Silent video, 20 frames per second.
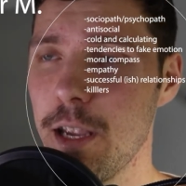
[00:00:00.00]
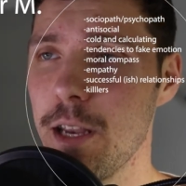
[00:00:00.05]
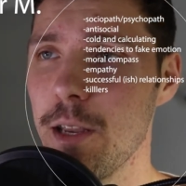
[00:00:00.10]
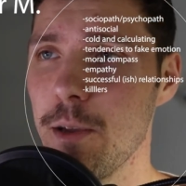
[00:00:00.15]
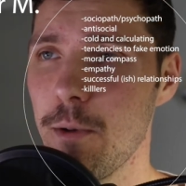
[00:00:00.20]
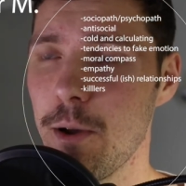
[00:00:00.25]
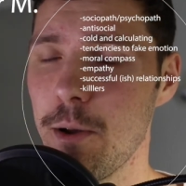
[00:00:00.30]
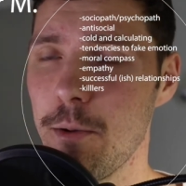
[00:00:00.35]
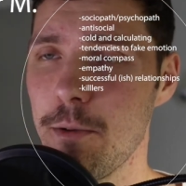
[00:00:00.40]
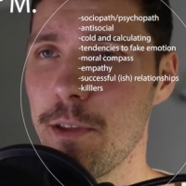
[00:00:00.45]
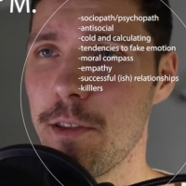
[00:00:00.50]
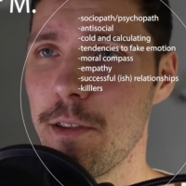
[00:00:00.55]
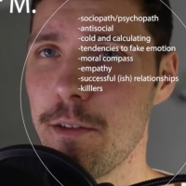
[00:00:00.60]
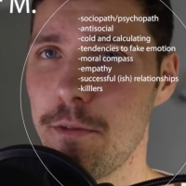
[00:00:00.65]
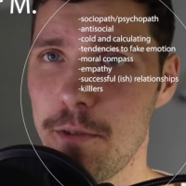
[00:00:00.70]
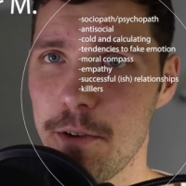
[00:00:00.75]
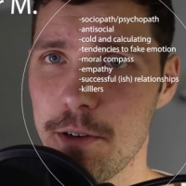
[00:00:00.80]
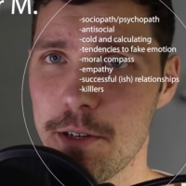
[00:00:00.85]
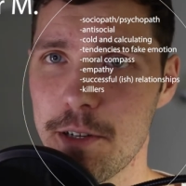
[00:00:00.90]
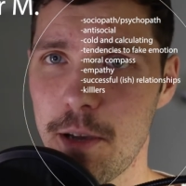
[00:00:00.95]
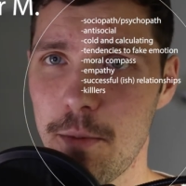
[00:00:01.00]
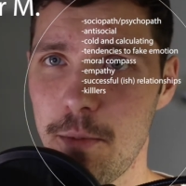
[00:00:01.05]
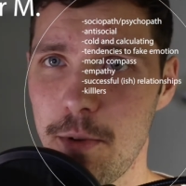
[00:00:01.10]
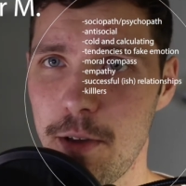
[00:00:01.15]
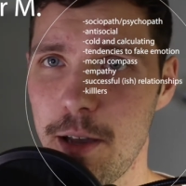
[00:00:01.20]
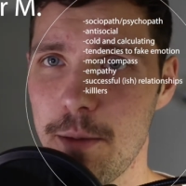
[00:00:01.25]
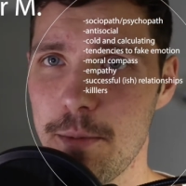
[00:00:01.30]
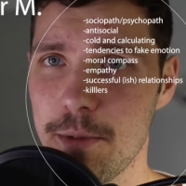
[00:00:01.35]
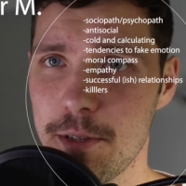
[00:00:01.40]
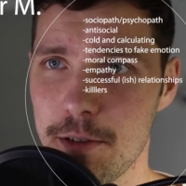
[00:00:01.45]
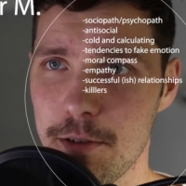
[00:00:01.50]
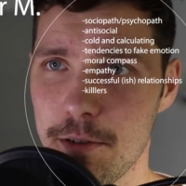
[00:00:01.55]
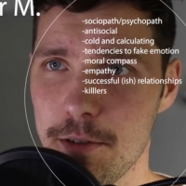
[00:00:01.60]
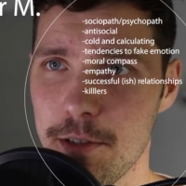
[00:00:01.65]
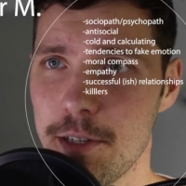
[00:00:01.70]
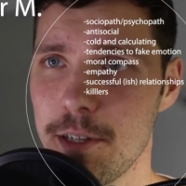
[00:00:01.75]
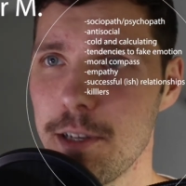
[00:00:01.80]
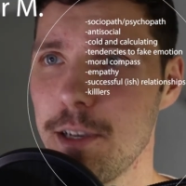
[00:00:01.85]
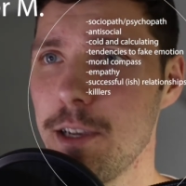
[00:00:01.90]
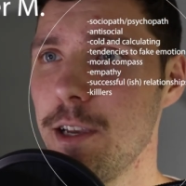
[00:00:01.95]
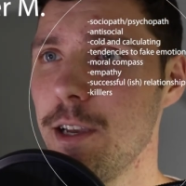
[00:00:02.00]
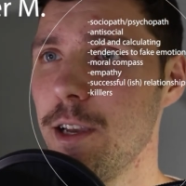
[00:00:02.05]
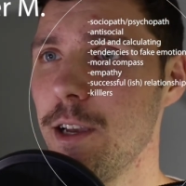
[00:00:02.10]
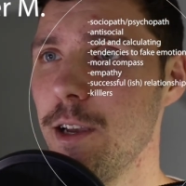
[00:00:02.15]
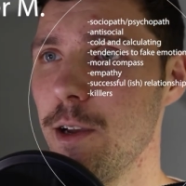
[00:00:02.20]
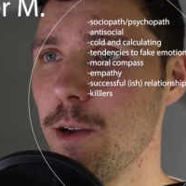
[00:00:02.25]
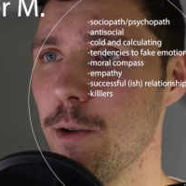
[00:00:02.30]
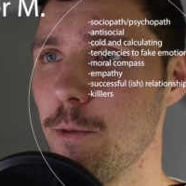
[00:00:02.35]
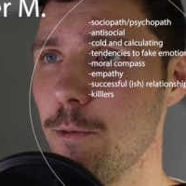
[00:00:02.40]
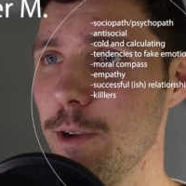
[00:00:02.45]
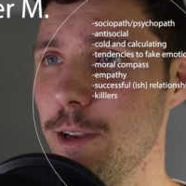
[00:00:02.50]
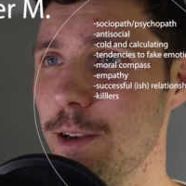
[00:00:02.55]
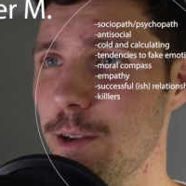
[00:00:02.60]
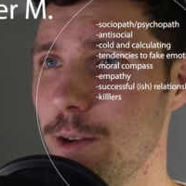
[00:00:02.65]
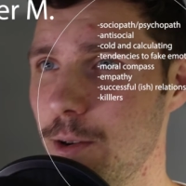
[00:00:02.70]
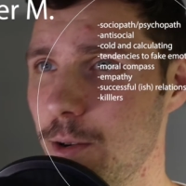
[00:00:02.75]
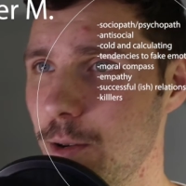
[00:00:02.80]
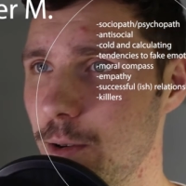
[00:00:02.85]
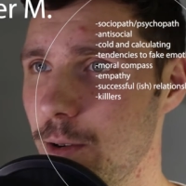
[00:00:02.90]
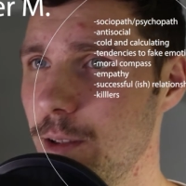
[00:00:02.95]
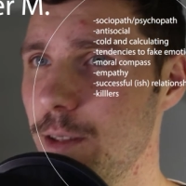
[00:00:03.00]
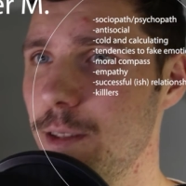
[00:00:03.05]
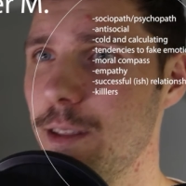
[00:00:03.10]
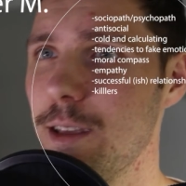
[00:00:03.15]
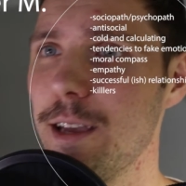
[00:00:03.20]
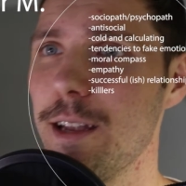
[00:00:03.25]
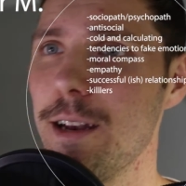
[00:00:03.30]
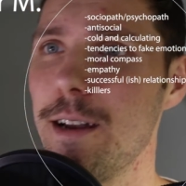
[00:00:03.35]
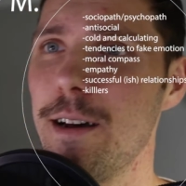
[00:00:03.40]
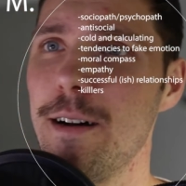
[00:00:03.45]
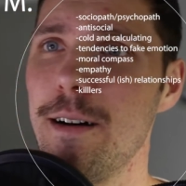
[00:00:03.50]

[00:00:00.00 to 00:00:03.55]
anyway, within the first couple episodes, we know that